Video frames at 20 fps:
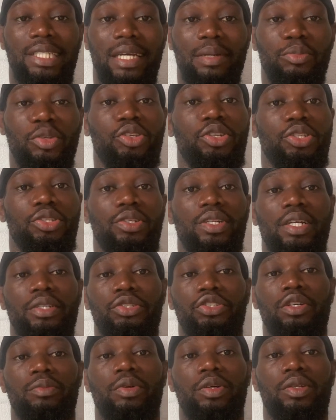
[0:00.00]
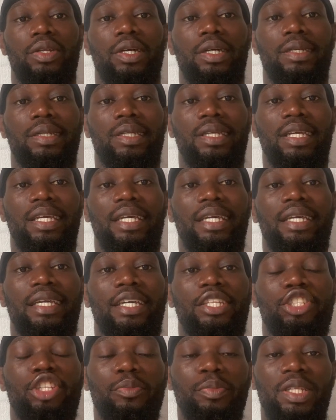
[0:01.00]
I'm not going to lie to you about that.
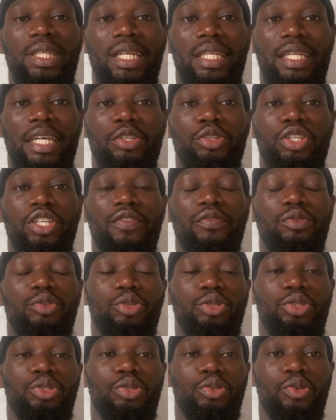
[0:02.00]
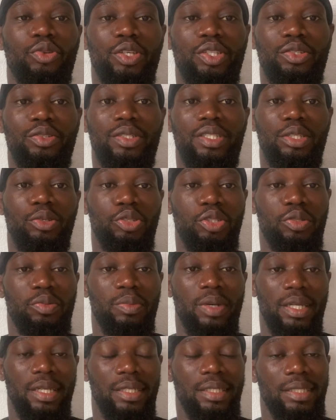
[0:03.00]
It's something that I know if you want to go into sales
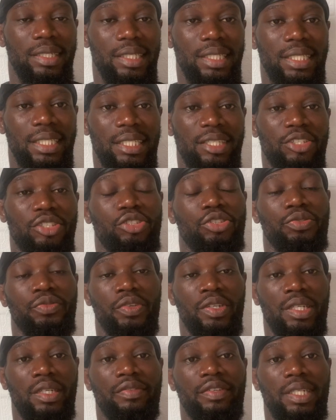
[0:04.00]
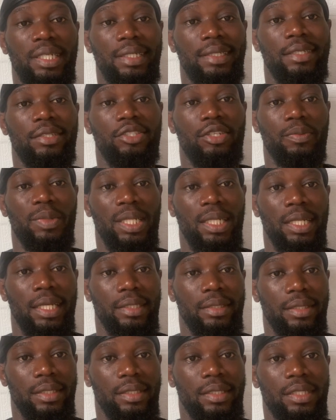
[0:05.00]
marketing, you really need something like
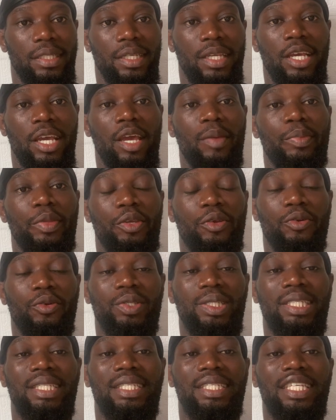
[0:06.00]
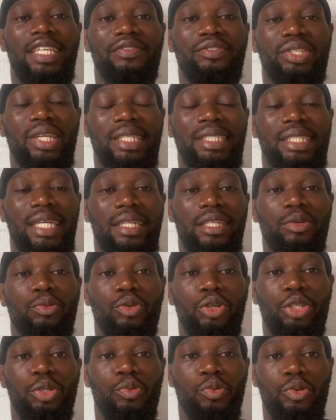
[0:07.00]
this because it gives you exactly
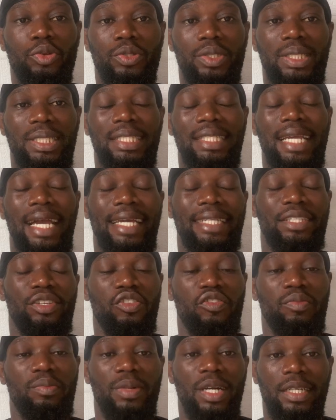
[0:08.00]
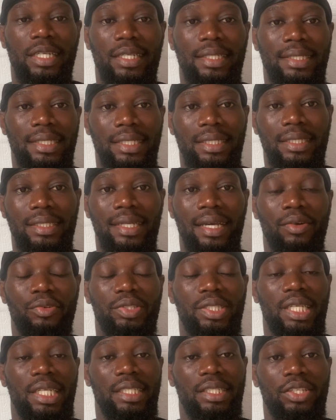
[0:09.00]
what you want. The idea of marketing, I would
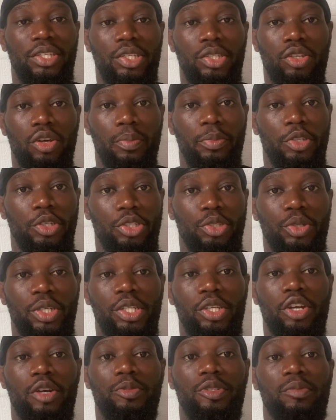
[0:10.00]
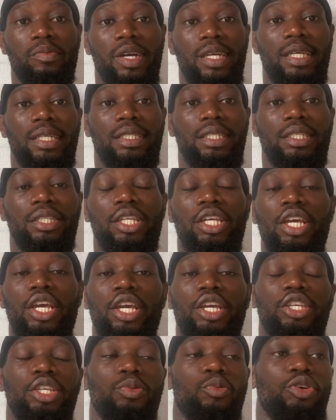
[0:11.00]
say it is top notch. When it comes to marketing,
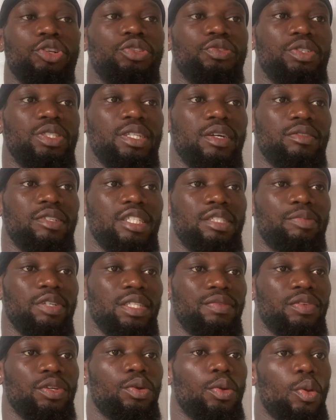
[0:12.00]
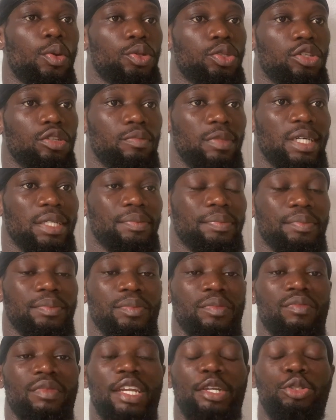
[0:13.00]
you want to reach out to a specific customer.
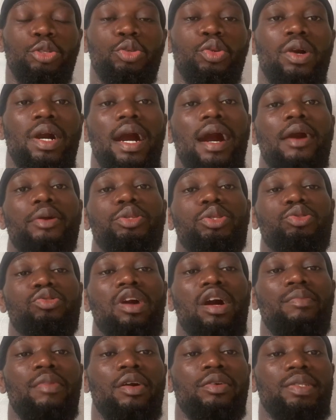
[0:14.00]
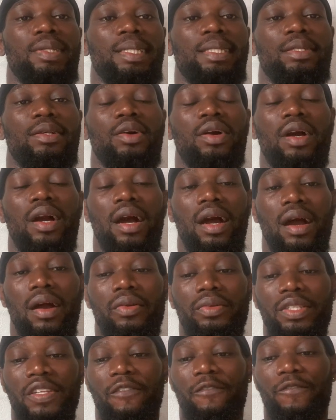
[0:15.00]
You don't know how to go about it, how
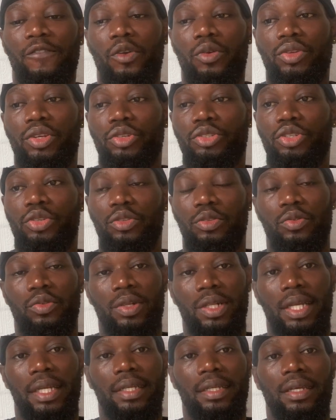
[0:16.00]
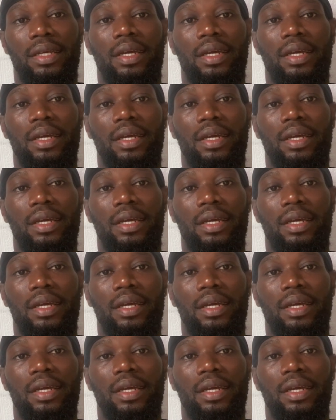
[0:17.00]
the funnel should look like.